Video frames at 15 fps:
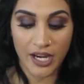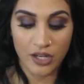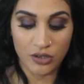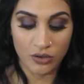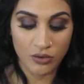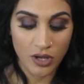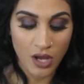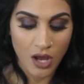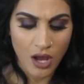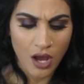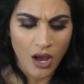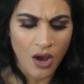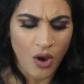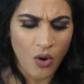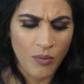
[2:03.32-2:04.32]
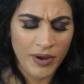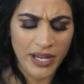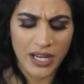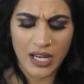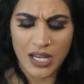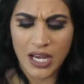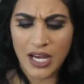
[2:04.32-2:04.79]
I do. Oh
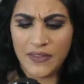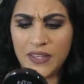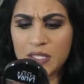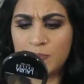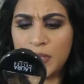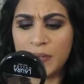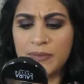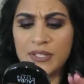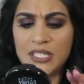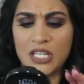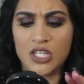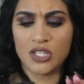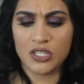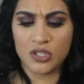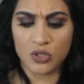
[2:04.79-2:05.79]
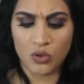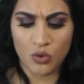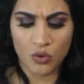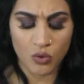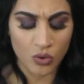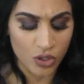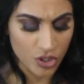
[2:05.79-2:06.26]
my god, this pigmentation is
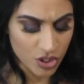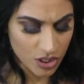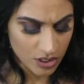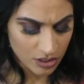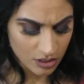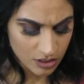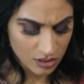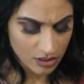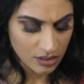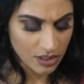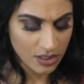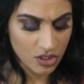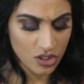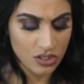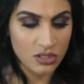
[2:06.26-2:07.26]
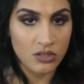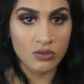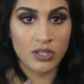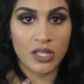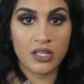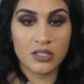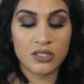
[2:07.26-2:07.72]
gorgeous. Let's just
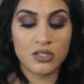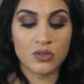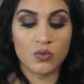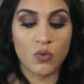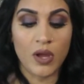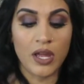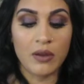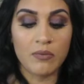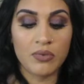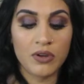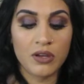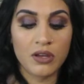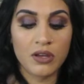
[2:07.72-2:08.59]
do like a swipe.